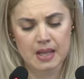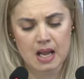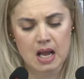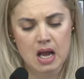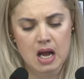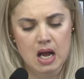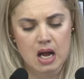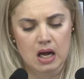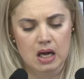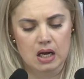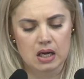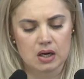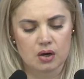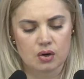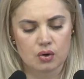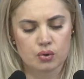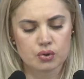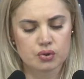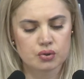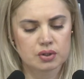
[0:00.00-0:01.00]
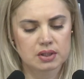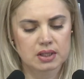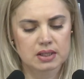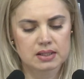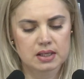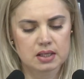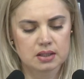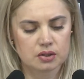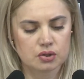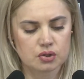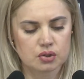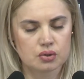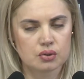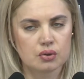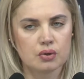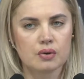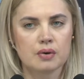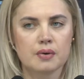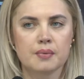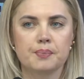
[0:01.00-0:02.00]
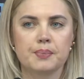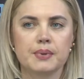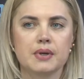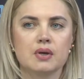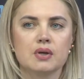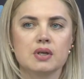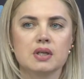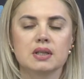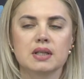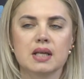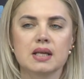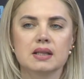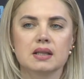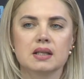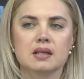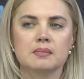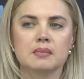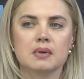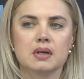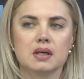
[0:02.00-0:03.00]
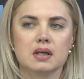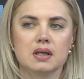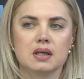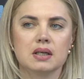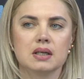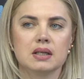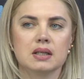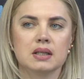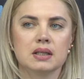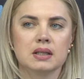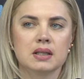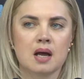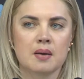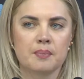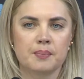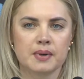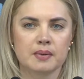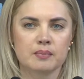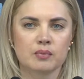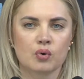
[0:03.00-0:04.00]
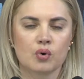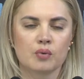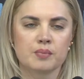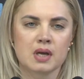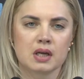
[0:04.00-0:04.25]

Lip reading: So that's why we have such institutions in our region as well.